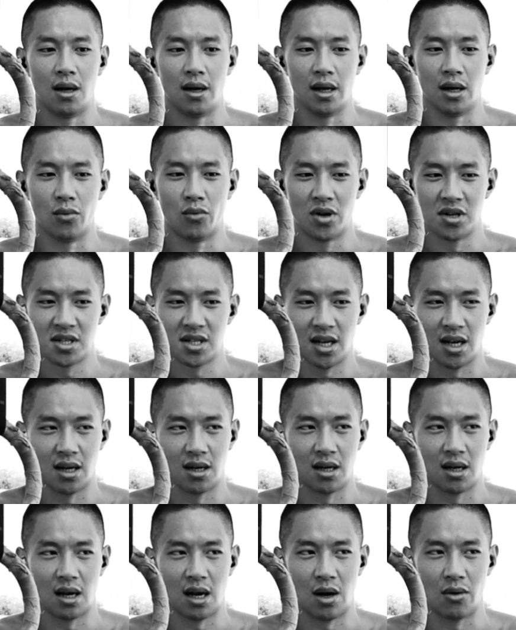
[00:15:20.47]
In one set,
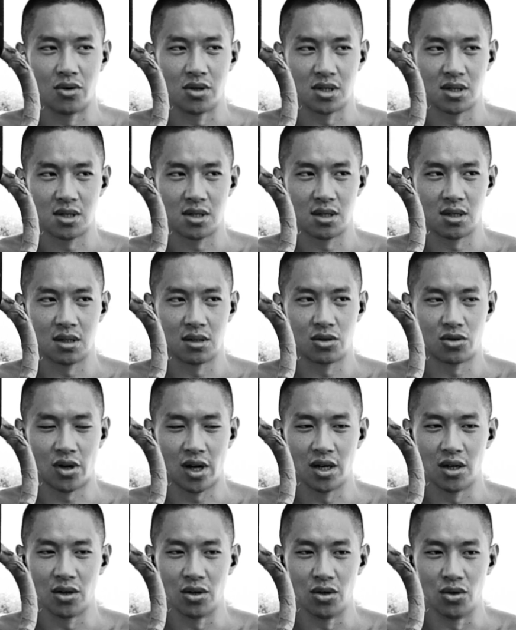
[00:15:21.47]
I was
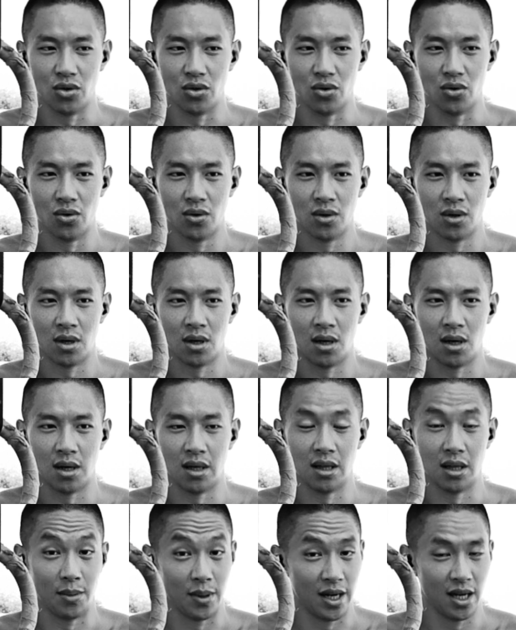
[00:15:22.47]
trying to do,
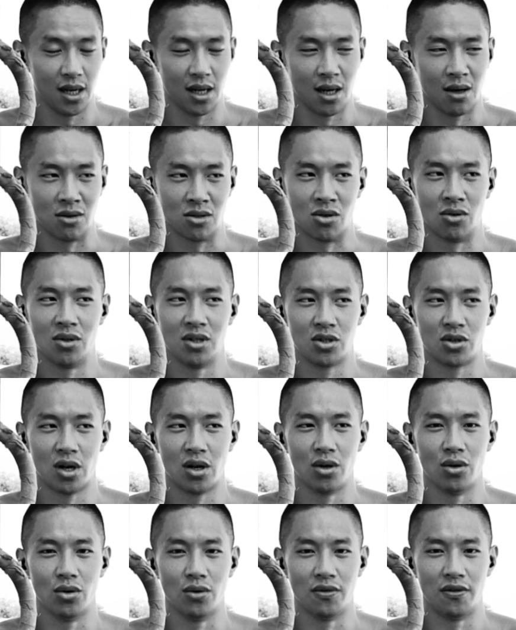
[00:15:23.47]
in the beginning, I was only
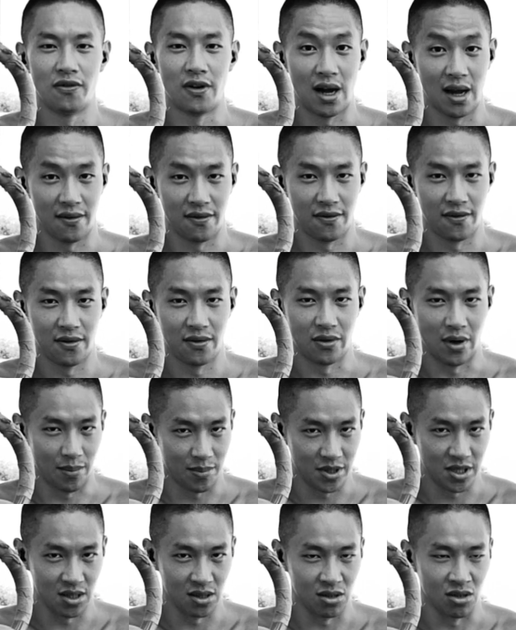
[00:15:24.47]
trying to do 5
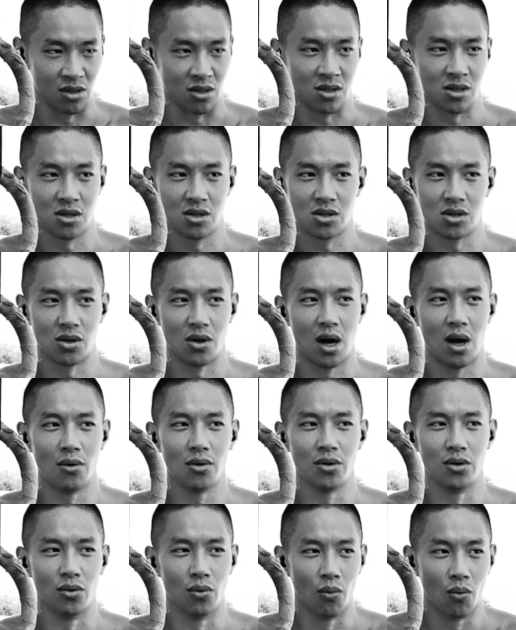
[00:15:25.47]
repetitions. So I
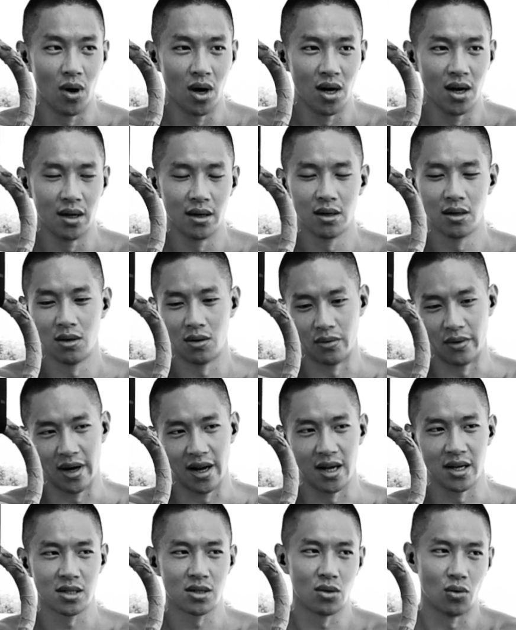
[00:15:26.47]
would do one,
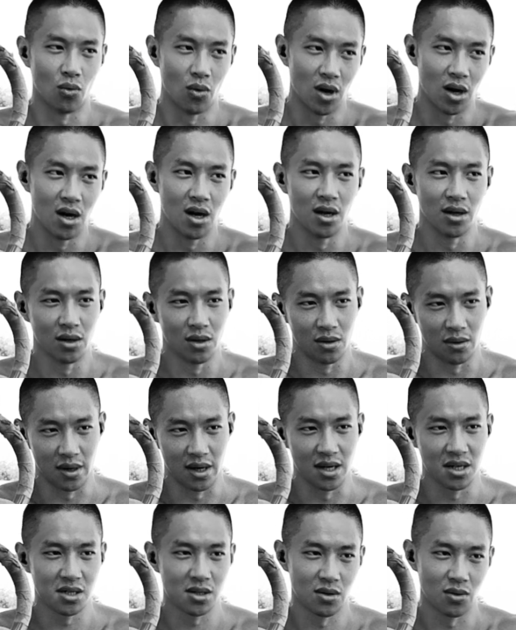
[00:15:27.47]
rest, one,
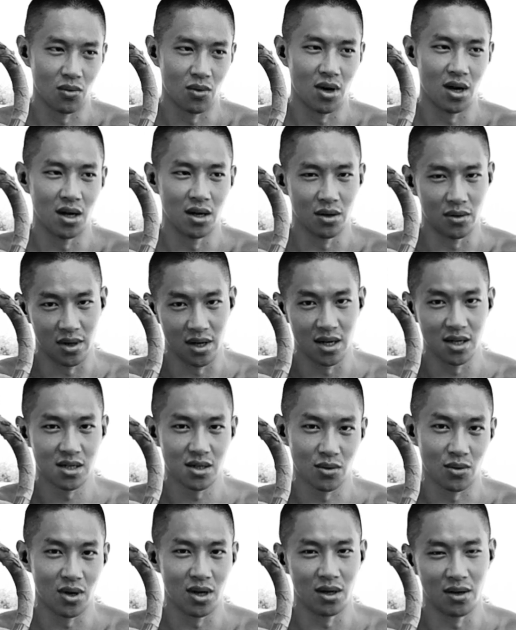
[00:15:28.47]
rest, one,
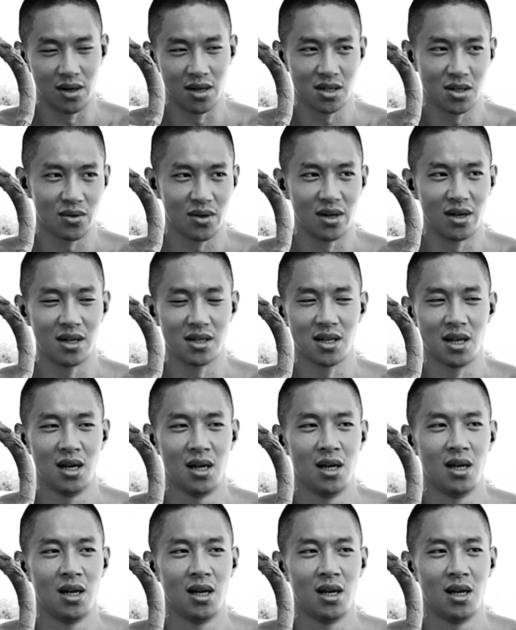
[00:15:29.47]
rest, one, rest, one, rest.